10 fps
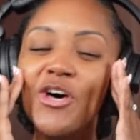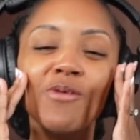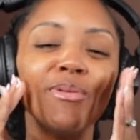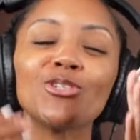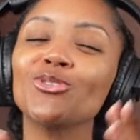
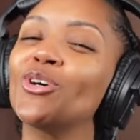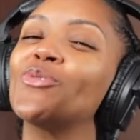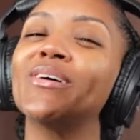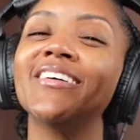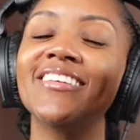But you know
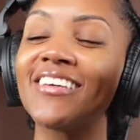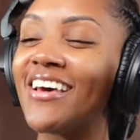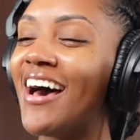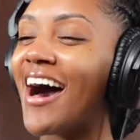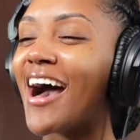what?
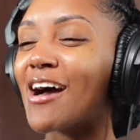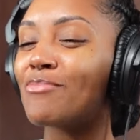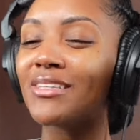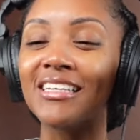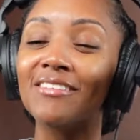I
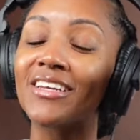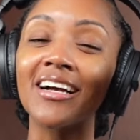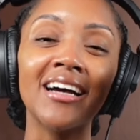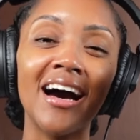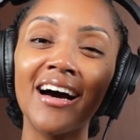believe in a
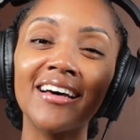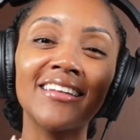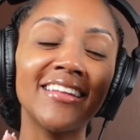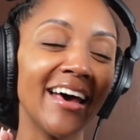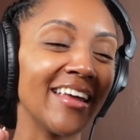God
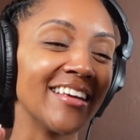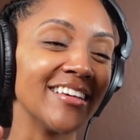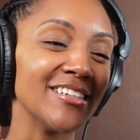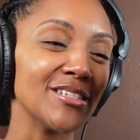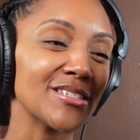that
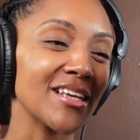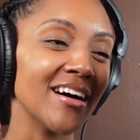is